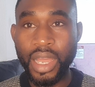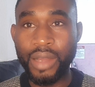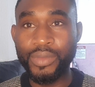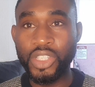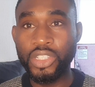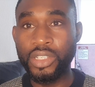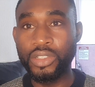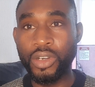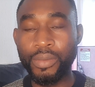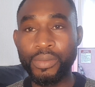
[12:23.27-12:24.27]
teaching
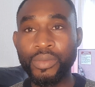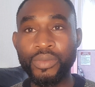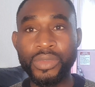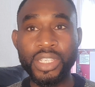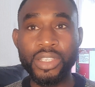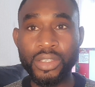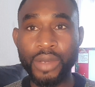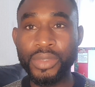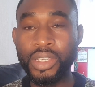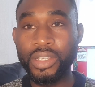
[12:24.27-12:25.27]
job. This is
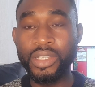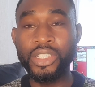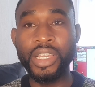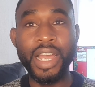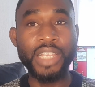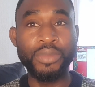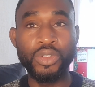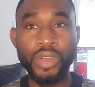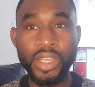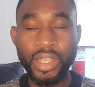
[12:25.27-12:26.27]
something she has been
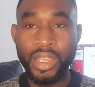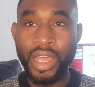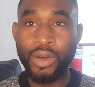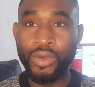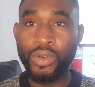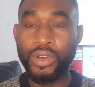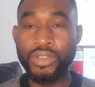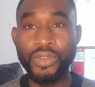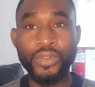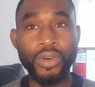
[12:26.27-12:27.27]
doing in her own country
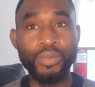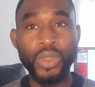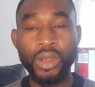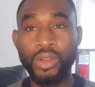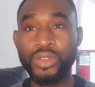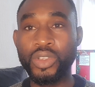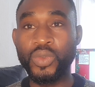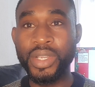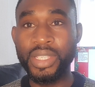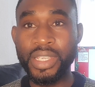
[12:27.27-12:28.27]
for close to
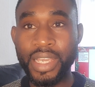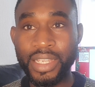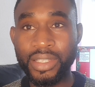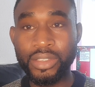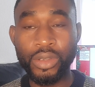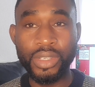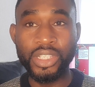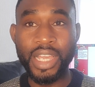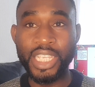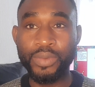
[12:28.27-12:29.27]
20 years. It's something she
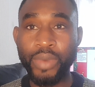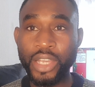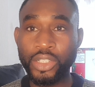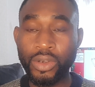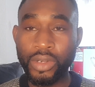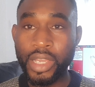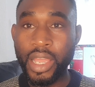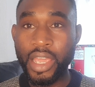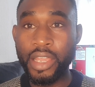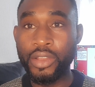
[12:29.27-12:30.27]
has passion
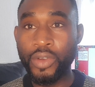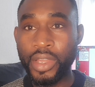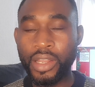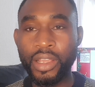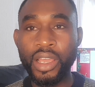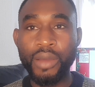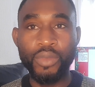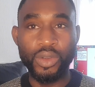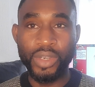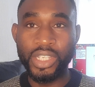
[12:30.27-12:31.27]
in doing. But
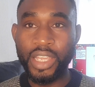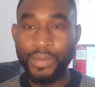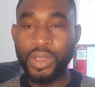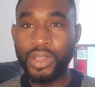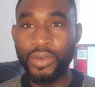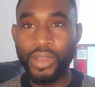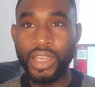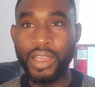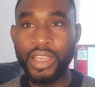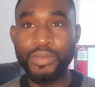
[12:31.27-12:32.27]
when she came to the
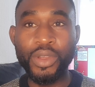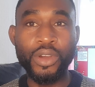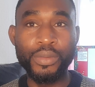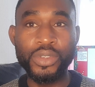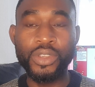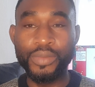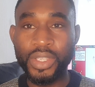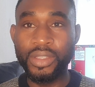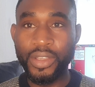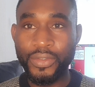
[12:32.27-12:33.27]
UK, it becomes something
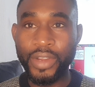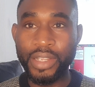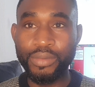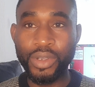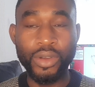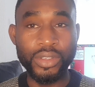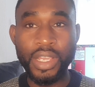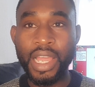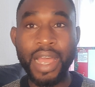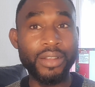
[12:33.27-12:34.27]
different because,
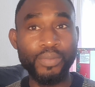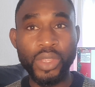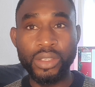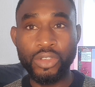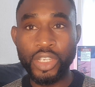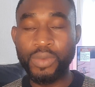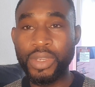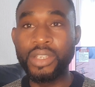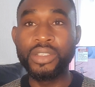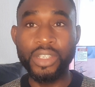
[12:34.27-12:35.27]
and trust me,
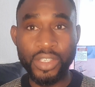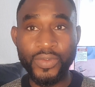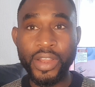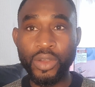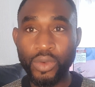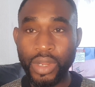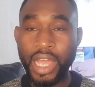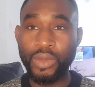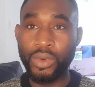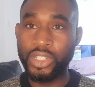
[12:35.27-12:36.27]
she's very good at
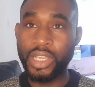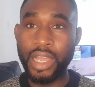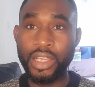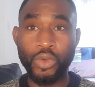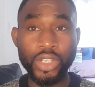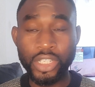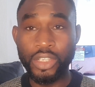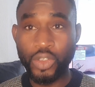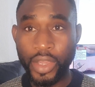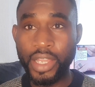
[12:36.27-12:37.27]
what she is
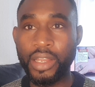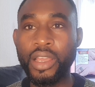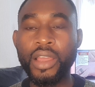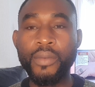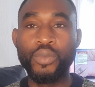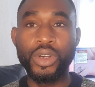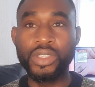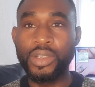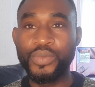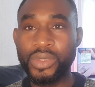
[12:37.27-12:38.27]
doing. But
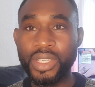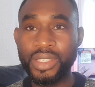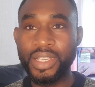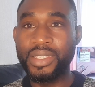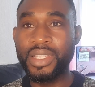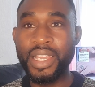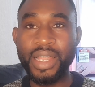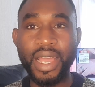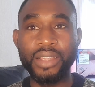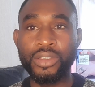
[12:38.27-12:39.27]
this incident
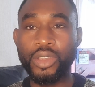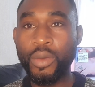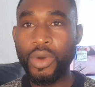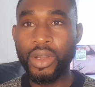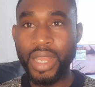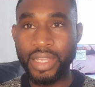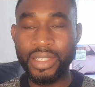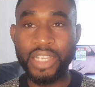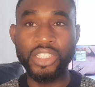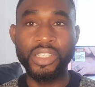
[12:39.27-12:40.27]
and some others that
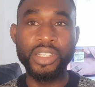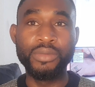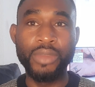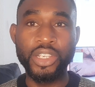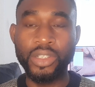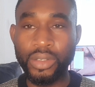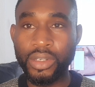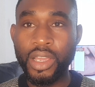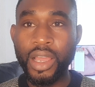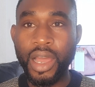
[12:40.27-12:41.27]
she didn't mention
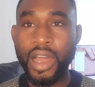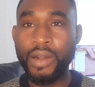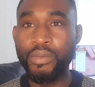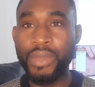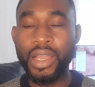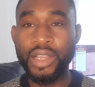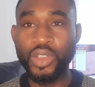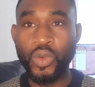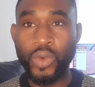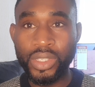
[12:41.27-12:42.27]
make her to
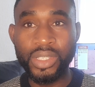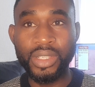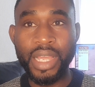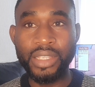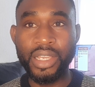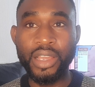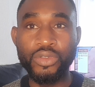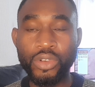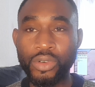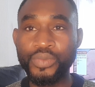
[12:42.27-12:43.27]
quit that
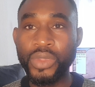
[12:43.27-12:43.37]
role.